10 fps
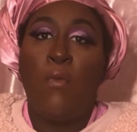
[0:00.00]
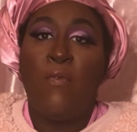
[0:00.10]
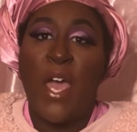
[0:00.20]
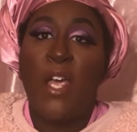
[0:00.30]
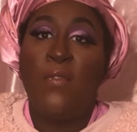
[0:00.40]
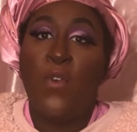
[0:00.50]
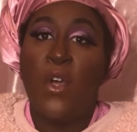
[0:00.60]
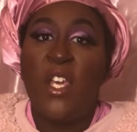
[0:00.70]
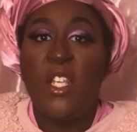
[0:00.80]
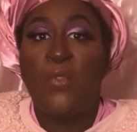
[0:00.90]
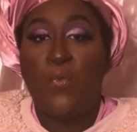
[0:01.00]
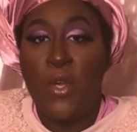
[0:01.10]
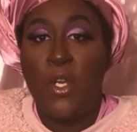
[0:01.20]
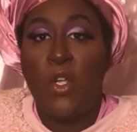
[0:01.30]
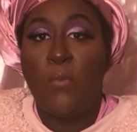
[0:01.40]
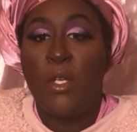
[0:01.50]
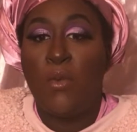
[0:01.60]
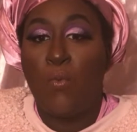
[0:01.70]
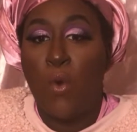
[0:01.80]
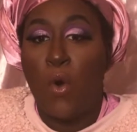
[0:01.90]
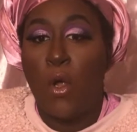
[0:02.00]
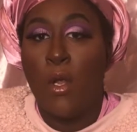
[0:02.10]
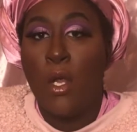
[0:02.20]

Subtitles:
fighting for his freedom in the war,